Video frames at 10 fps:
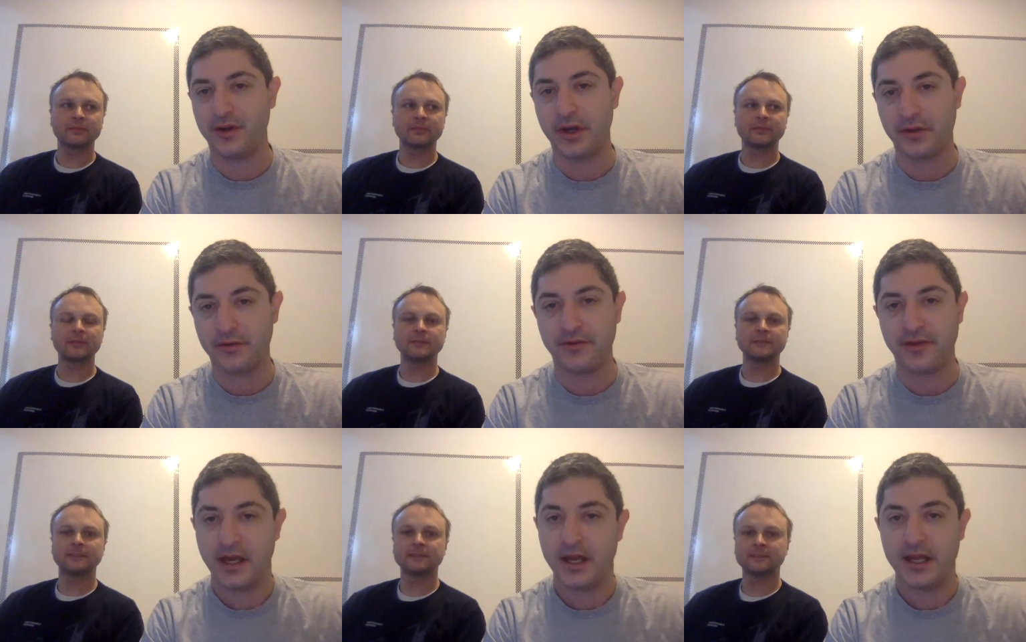Speaker 1: other
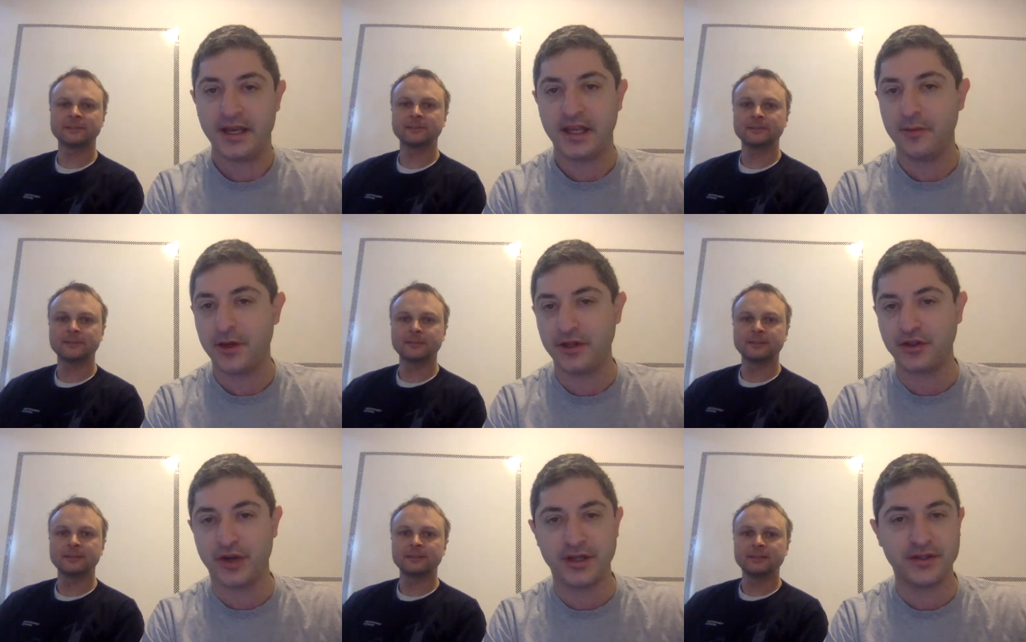than email
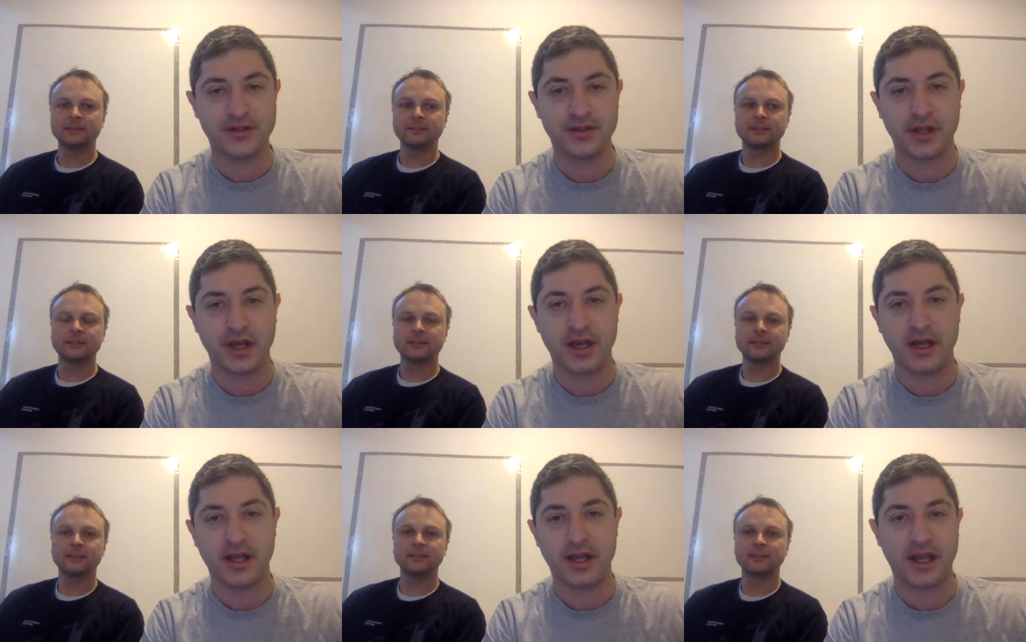address
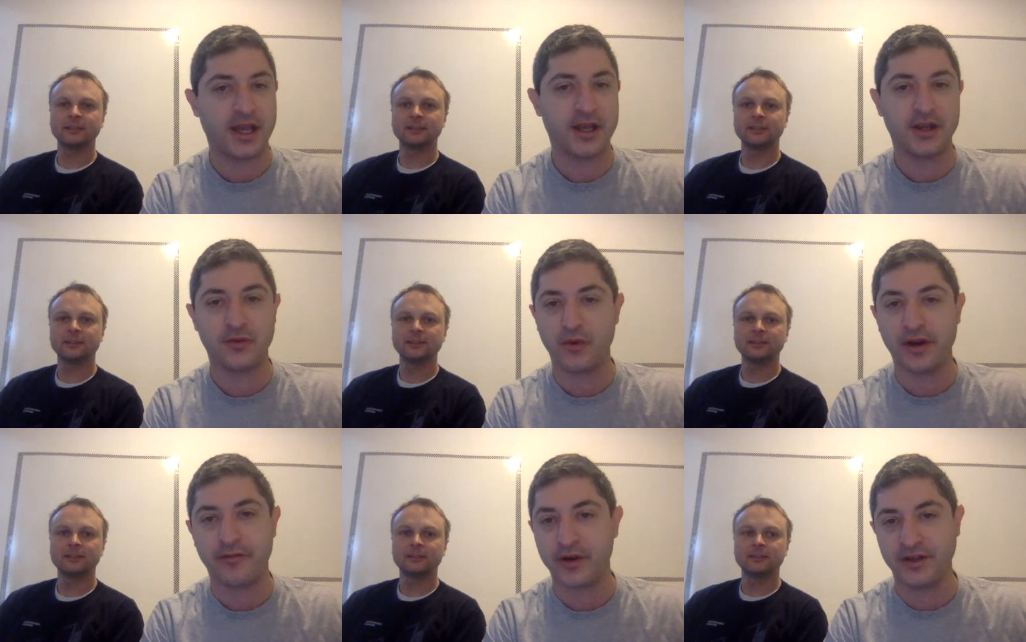uh, and
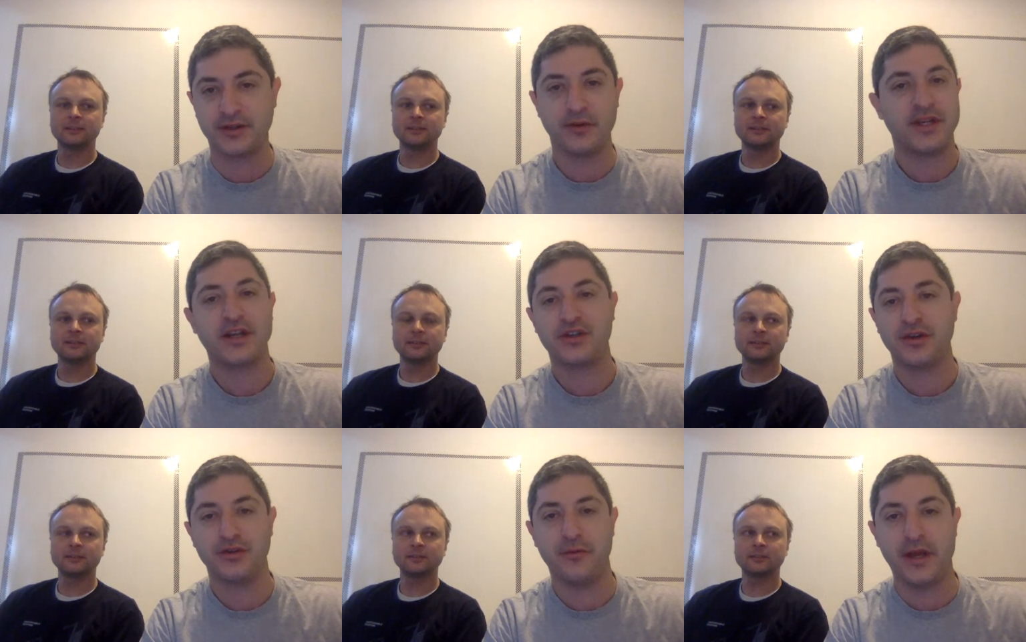whatever else you attach to
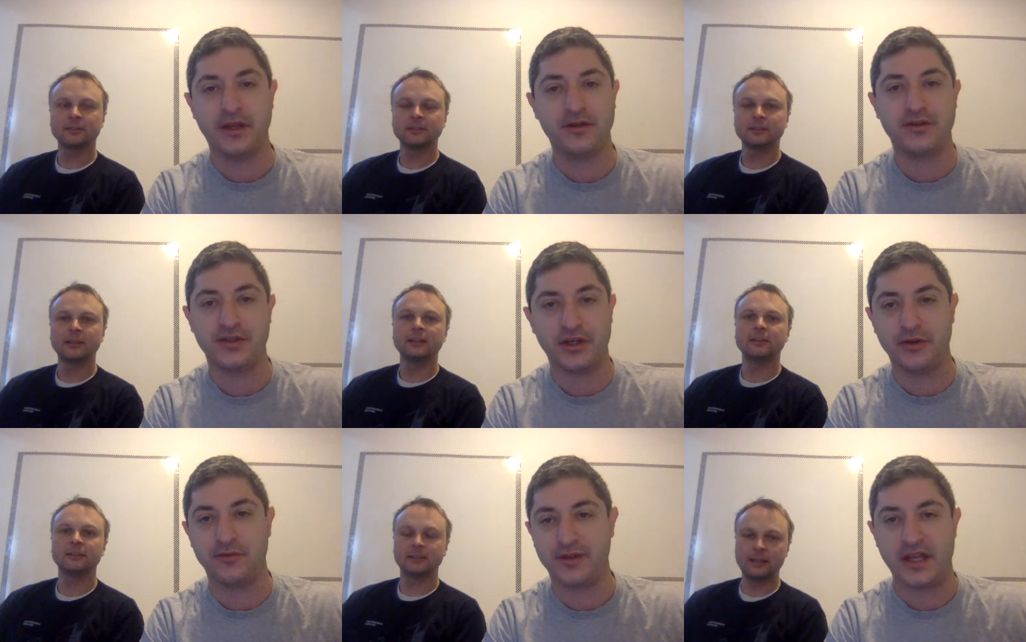your domain.
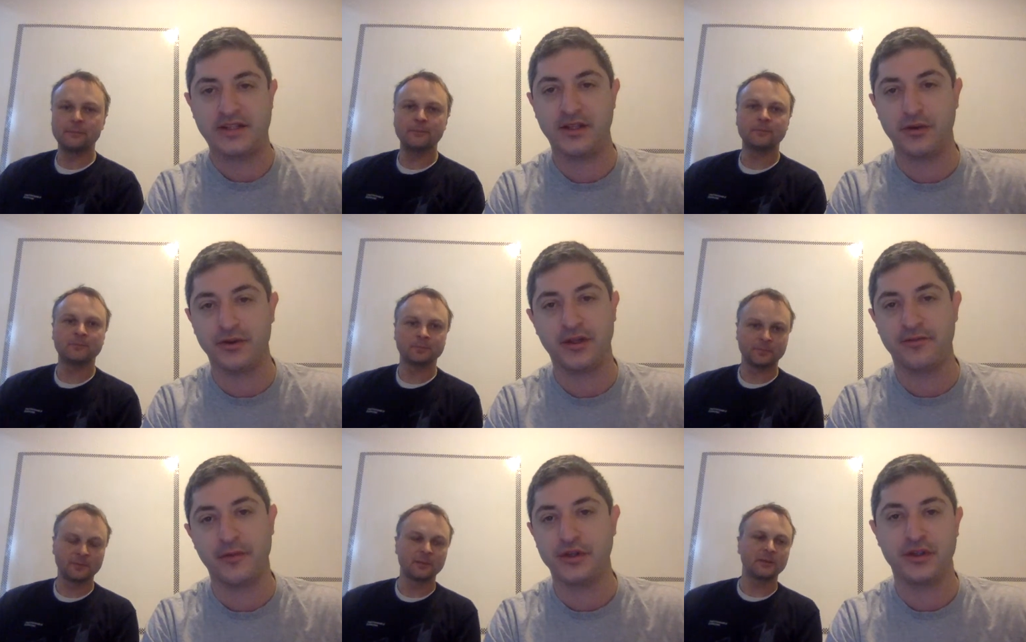So
Speaker 2: that's the only
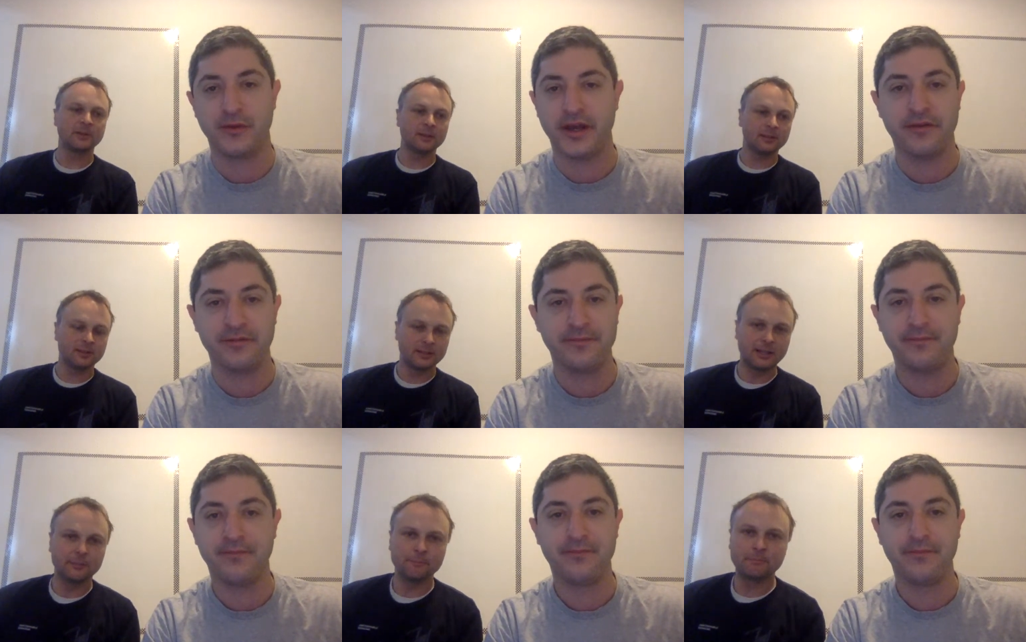information that we have.
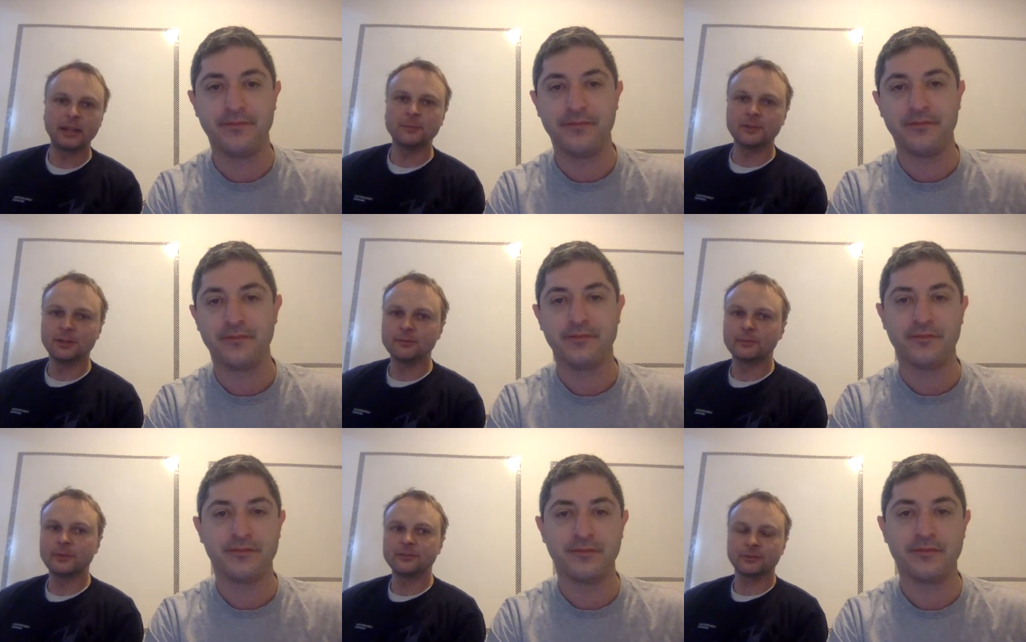And payment
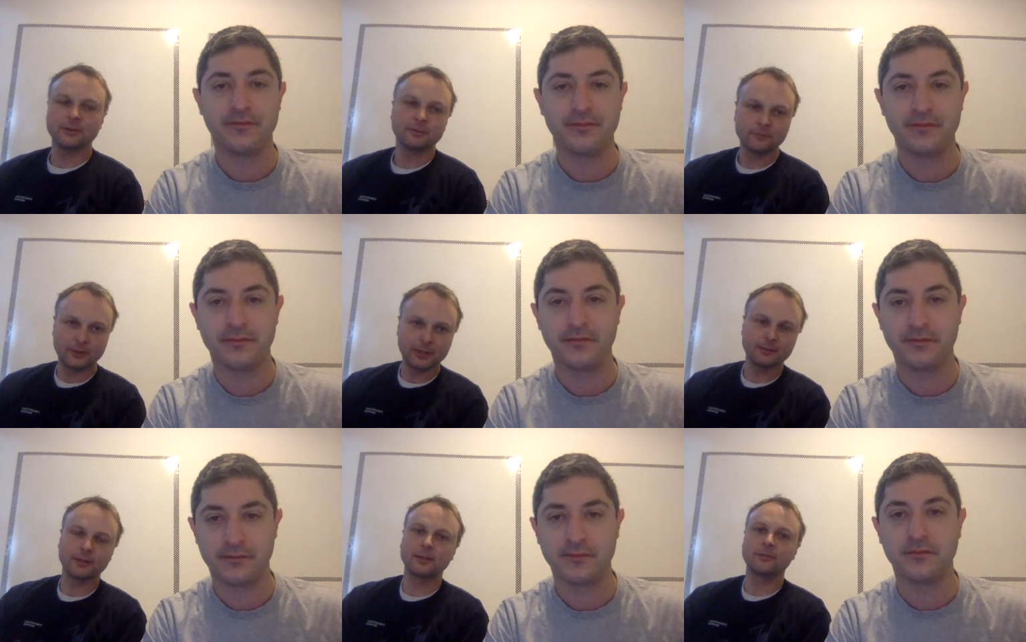information,
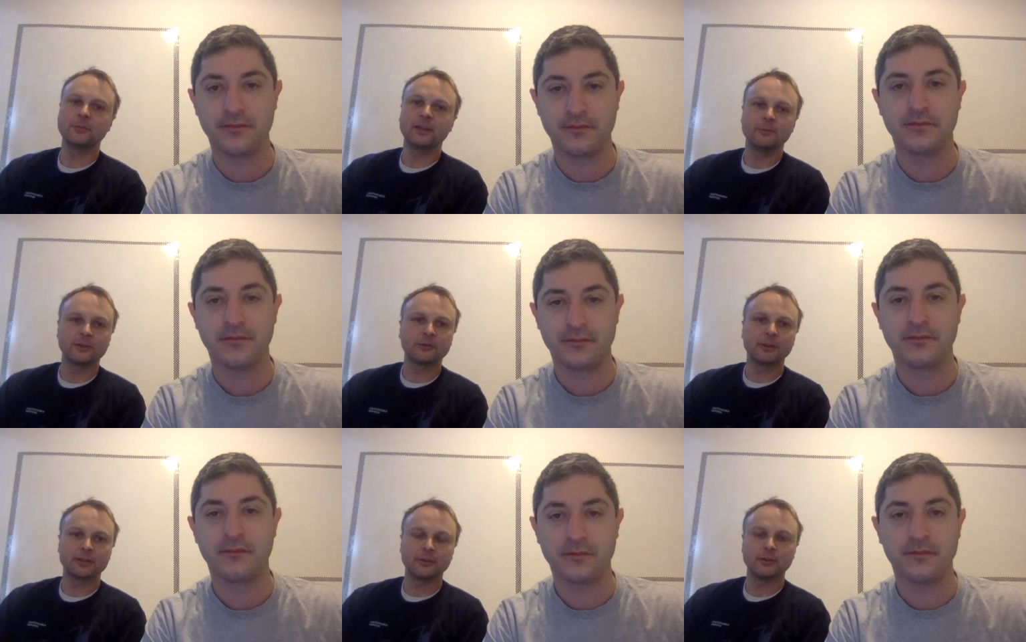right? Like you pay with a
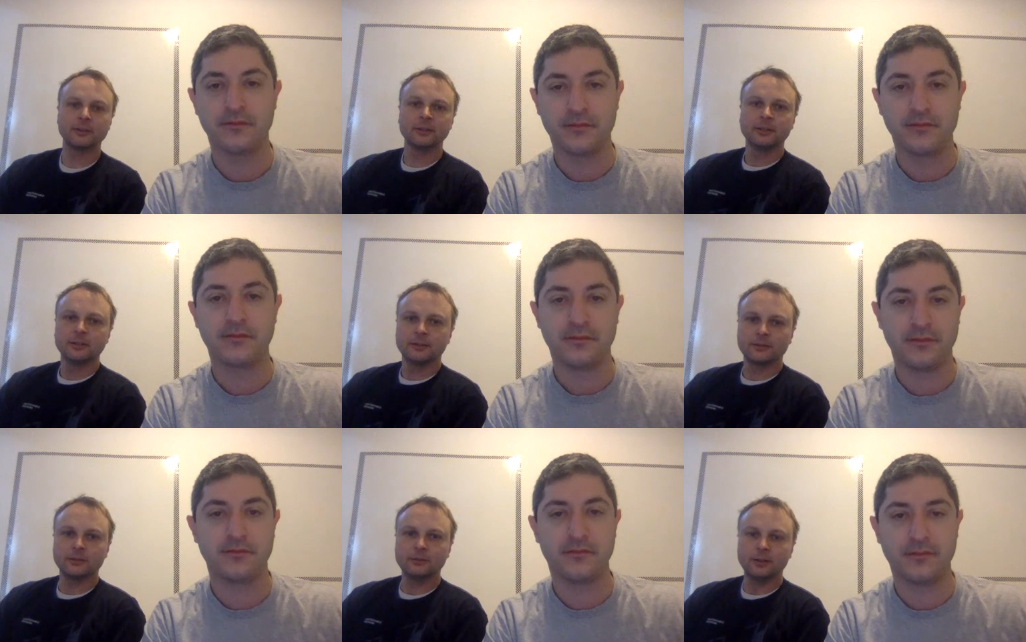credit card.
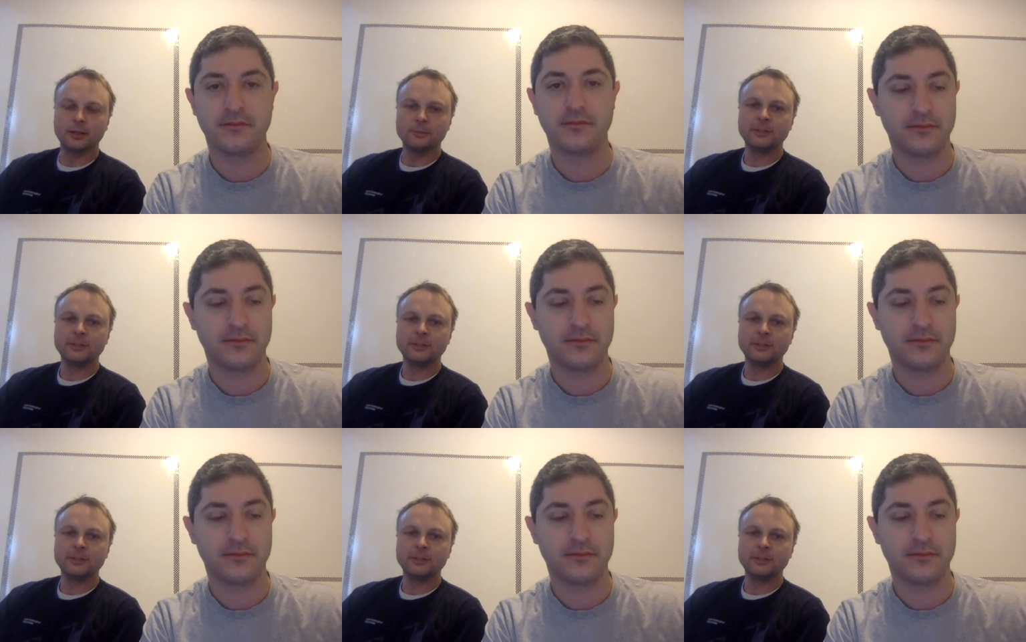So uh, be